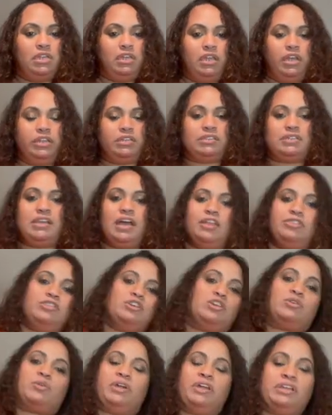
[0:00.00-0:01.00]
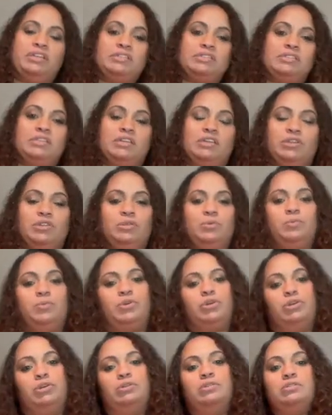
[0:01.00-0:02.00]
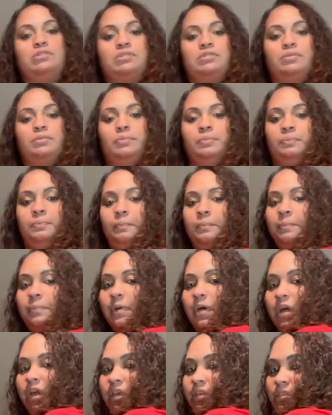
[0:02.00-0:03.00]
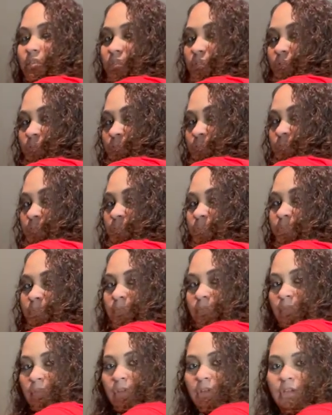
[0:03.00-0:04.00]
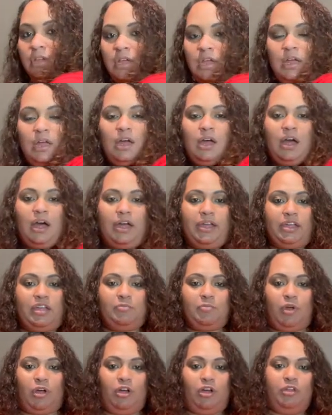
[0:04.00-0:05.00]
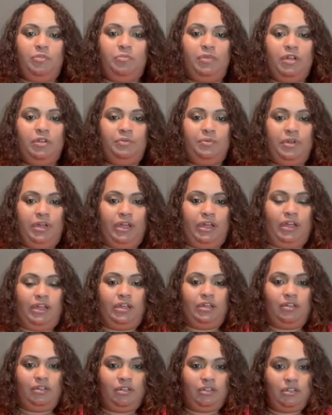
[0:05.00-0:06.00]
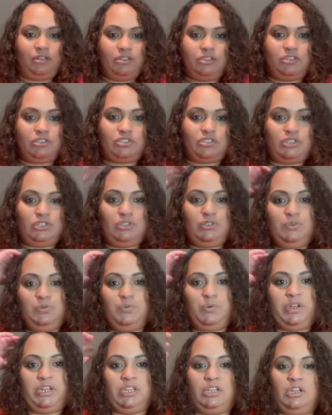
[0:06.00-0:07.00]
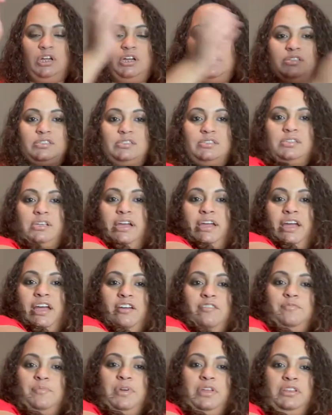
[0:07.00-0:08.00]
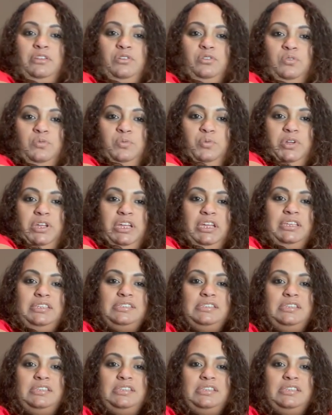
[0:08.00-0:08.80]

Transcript: it's not the greatest thing in the world, but I am on my way to weight loss. I have my little wings